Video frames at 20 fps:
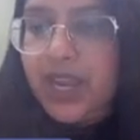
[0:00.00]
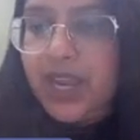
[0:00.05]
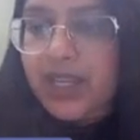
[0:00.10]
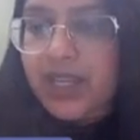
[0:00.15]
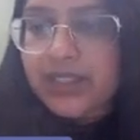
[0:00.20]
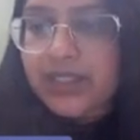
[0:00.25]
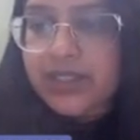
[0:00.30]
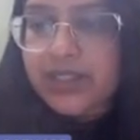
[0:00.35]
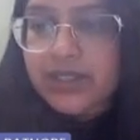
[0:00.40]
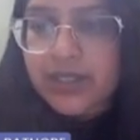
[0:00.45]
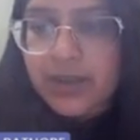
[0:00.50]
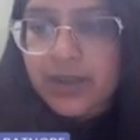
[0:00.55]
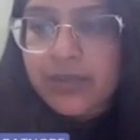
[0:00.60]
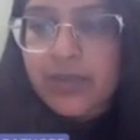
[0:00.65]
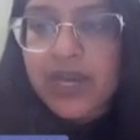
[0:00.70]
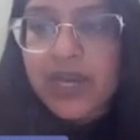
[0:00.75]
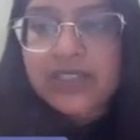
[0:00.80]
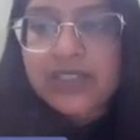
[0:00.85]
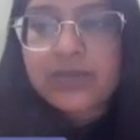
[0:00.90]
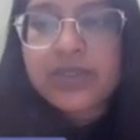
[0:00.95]
and
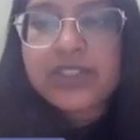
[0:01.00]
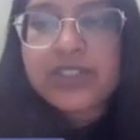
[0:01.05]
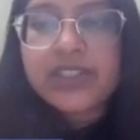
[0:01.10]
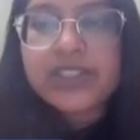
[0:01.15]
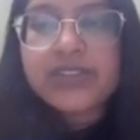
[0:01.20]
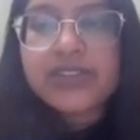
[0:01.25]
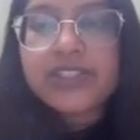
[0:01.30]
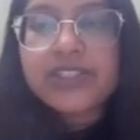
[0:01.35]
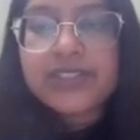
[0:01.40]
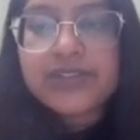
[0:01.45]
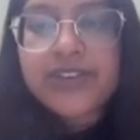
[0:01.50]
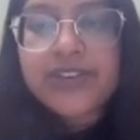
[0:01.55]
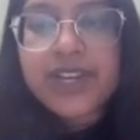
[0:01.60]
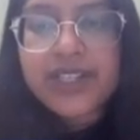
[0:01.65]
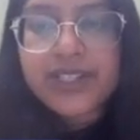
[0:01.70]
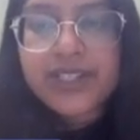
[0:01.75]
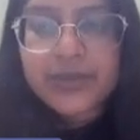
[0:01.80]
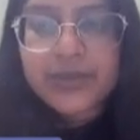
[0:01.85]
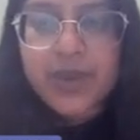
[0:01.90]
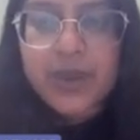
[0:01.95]
compatibility with
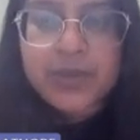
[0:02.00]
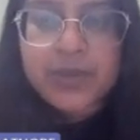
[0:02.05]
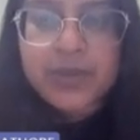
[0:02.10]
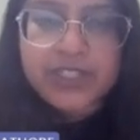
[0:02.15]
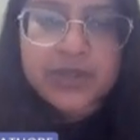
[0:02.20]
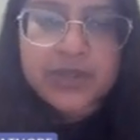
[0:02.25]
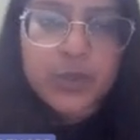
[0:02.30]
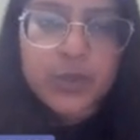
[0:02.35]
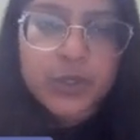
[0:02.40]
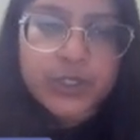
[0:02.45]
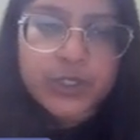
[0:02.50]
defined environmental